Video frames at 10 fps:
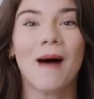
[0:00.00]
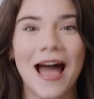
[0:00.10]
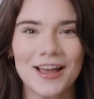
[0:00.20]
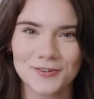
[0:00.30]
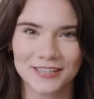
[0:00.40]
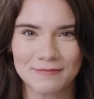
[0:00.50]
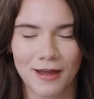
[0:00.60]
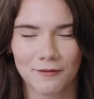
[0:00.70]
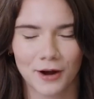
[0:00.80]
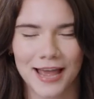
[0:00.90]
mildly,
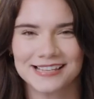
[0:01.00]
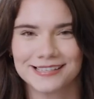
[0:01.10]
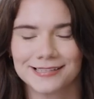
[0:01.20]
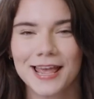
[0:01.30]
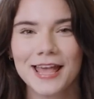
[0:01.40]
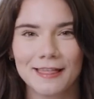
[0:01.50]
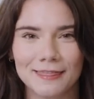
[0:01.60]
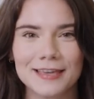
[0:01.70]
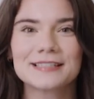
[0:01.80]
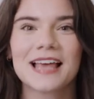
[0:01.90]
my friends,
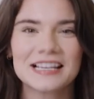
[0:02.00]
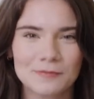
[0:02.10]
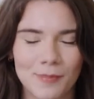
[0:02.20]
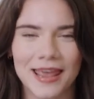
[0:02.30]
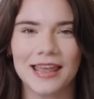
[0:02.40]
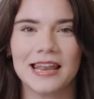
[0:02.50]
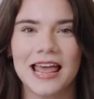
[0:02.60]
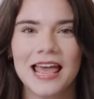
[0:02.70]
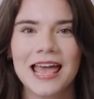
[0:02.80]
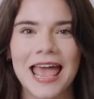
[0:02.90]
this has
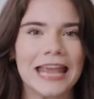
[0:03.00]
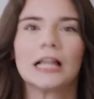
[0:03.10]
been a